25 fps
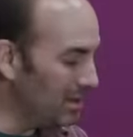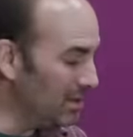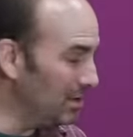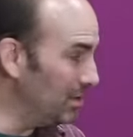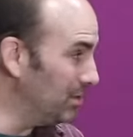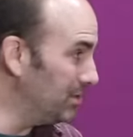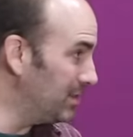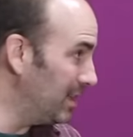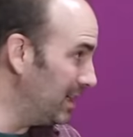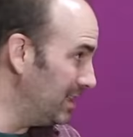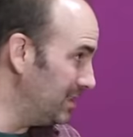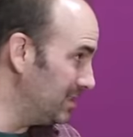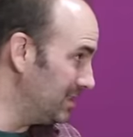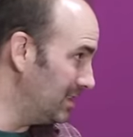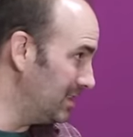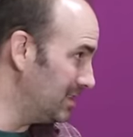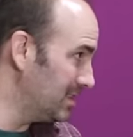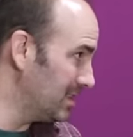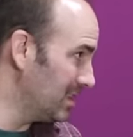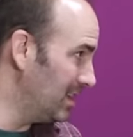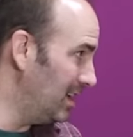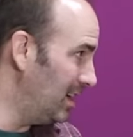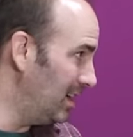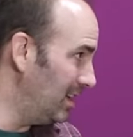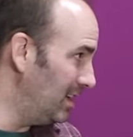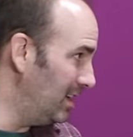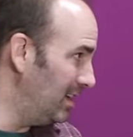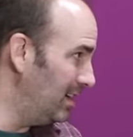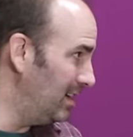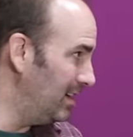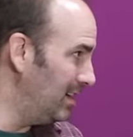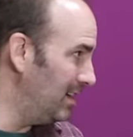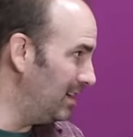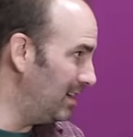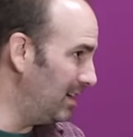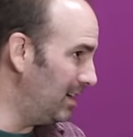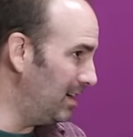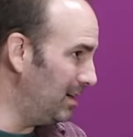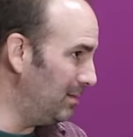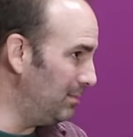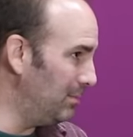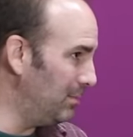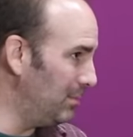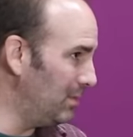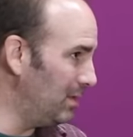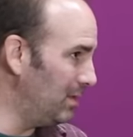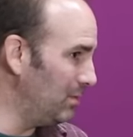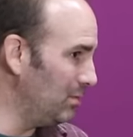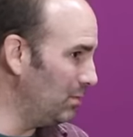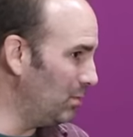your days at the Scala,
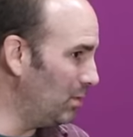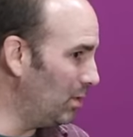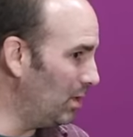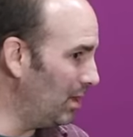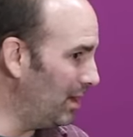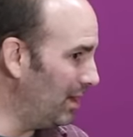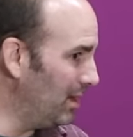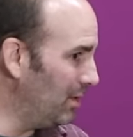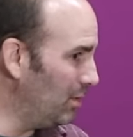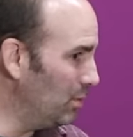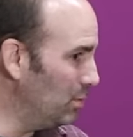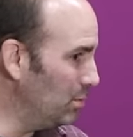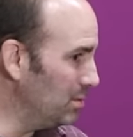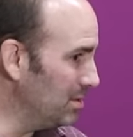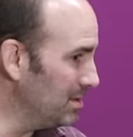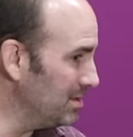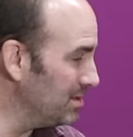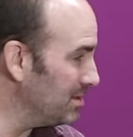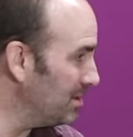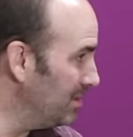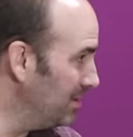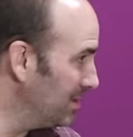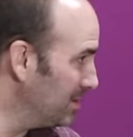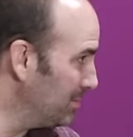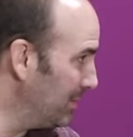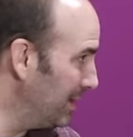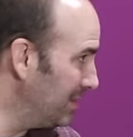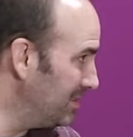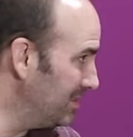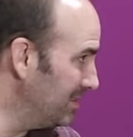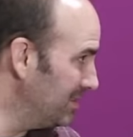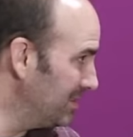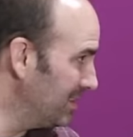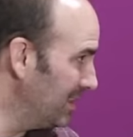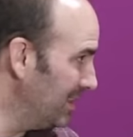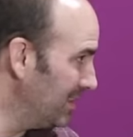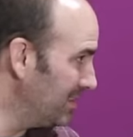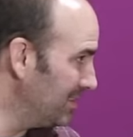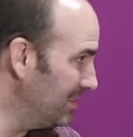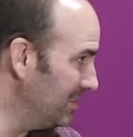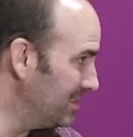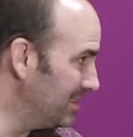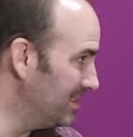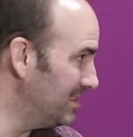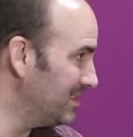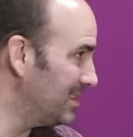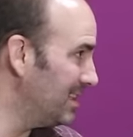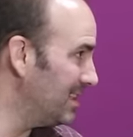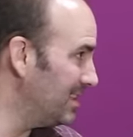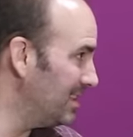what audience are you expecting to get to
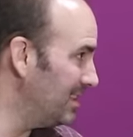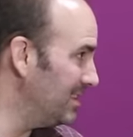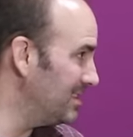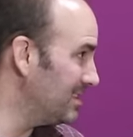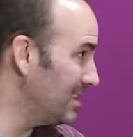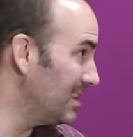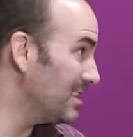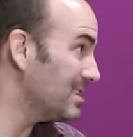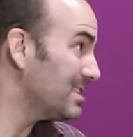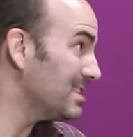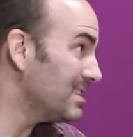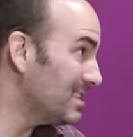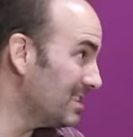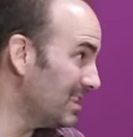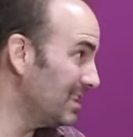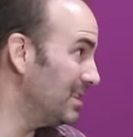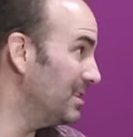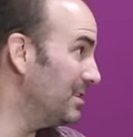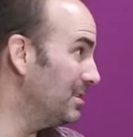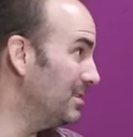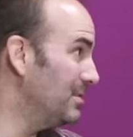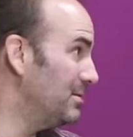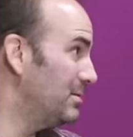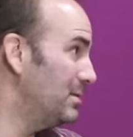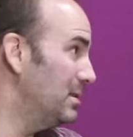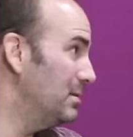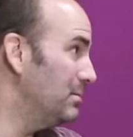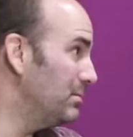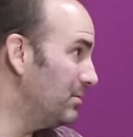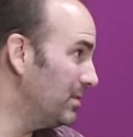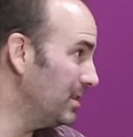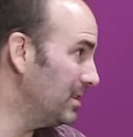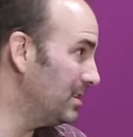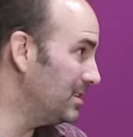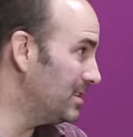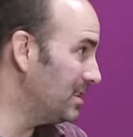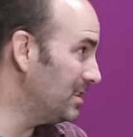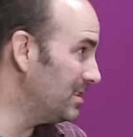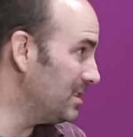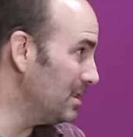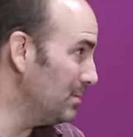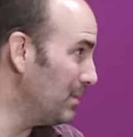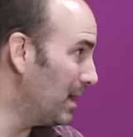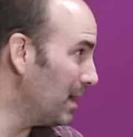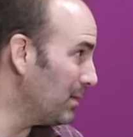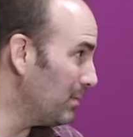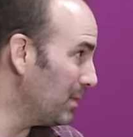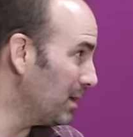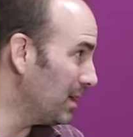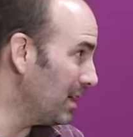this? Is there still room for the
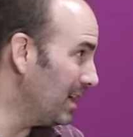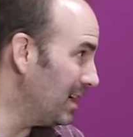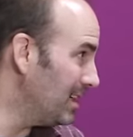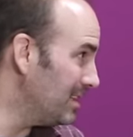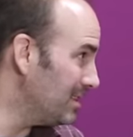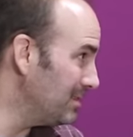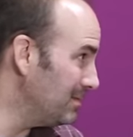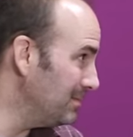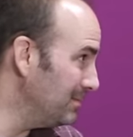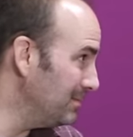Dirty Mac Brigade?